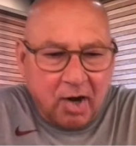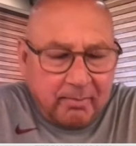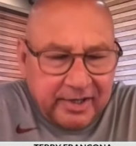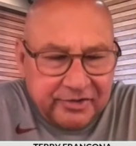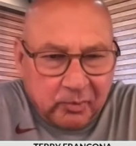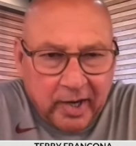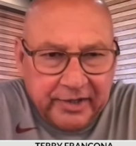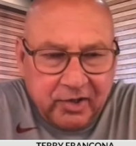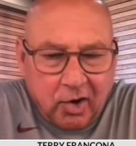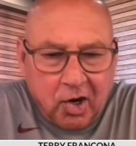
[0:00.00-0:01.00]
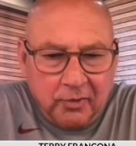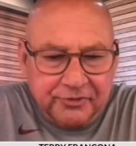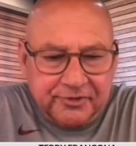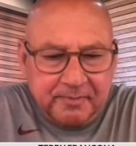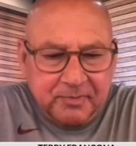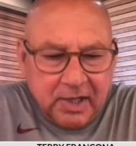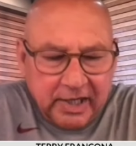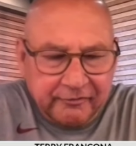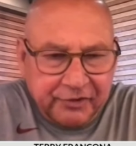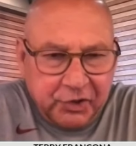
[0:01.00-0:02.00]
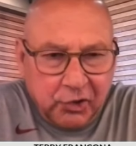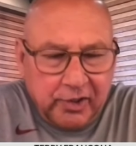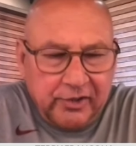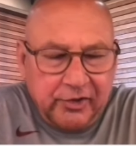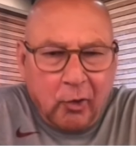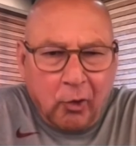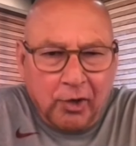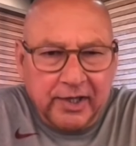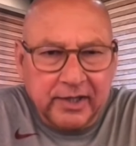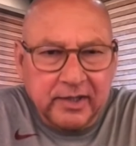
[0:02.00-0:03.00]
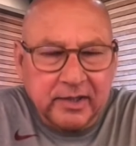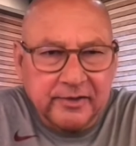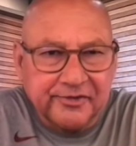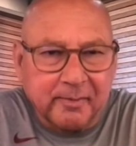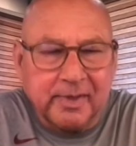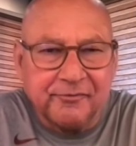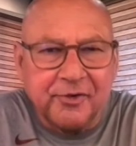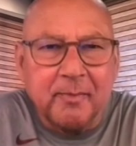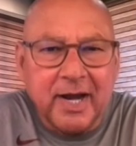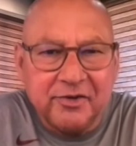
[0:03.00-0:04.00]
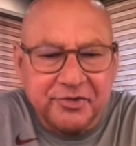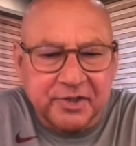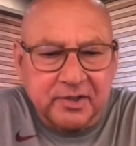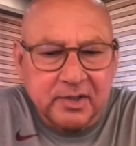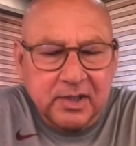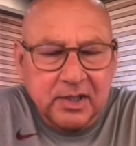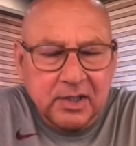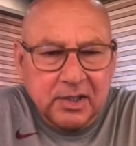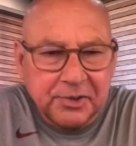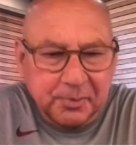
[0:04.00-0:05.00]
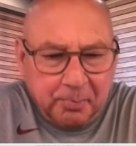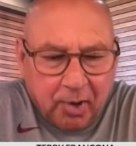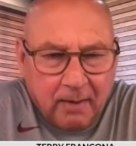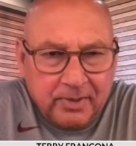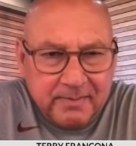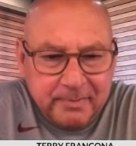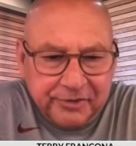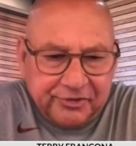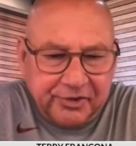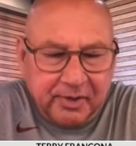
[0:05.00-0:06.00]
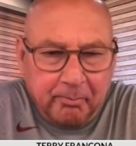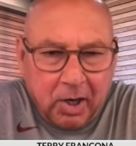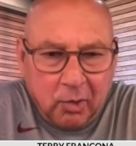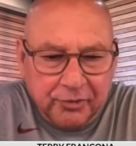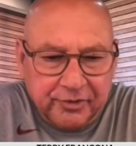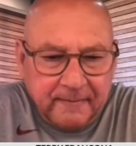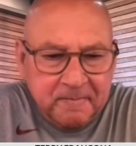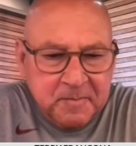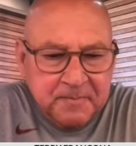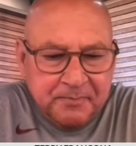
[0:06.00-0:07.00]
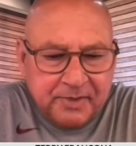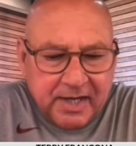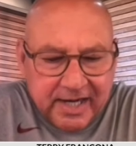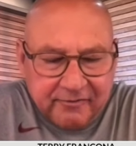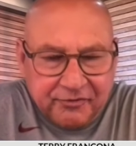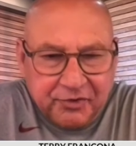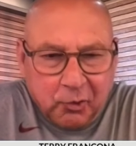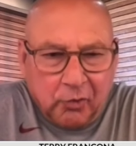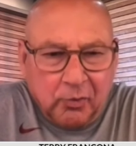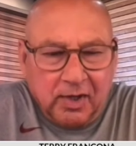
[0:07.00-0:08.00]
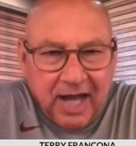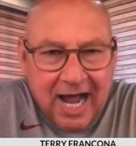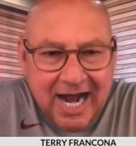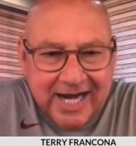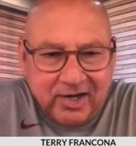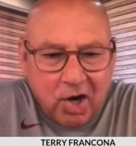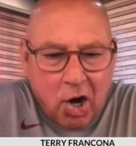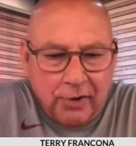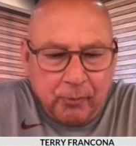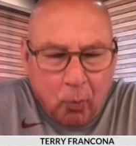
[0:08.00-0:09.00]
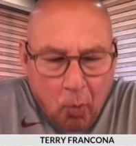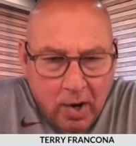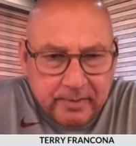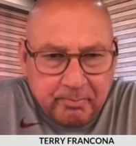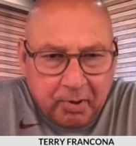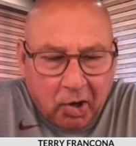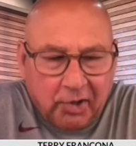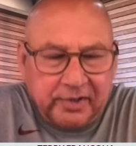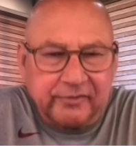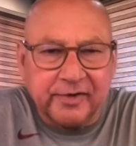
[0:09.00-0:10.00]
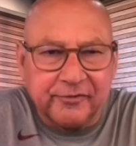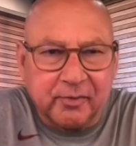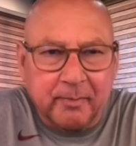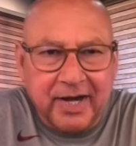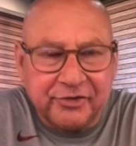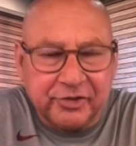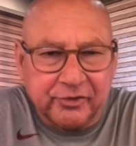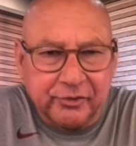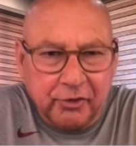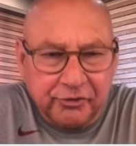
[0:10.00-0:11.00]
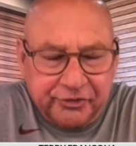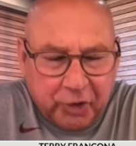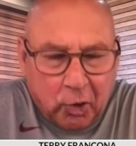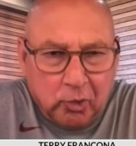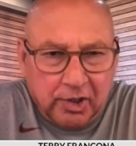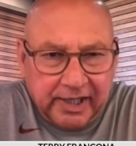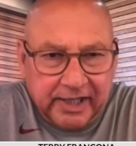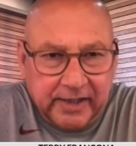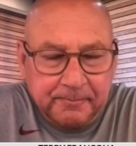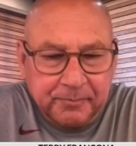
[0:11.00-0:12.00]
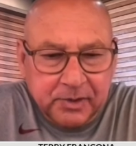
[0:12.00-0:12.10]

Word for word: probably as a radio host, if you're ignoring some information, you're probably missing the boat if you're relying on one part of information solely,